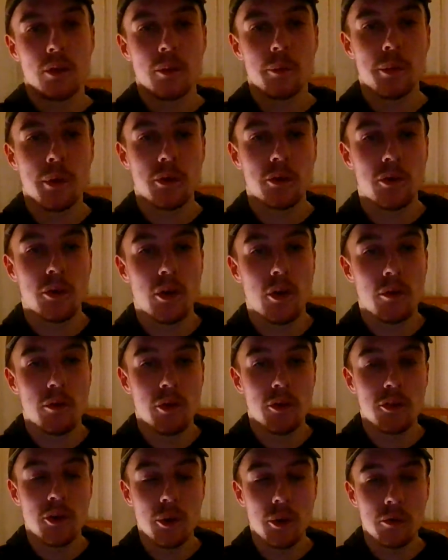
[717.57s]
basically off
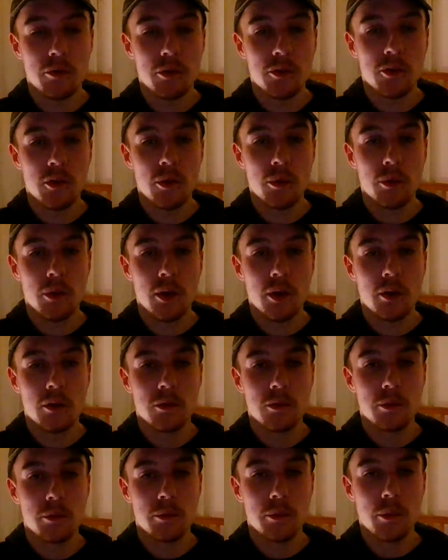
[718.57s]
the tour for 2
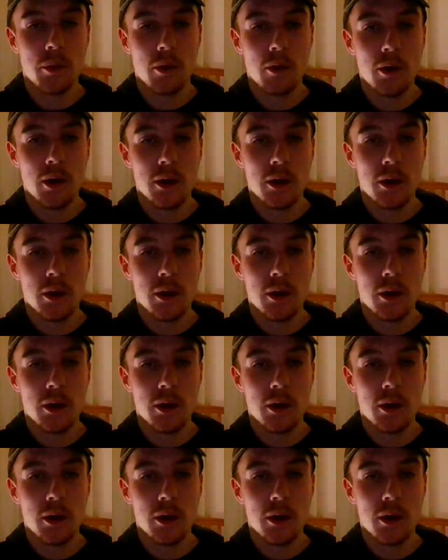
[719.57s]
years, more or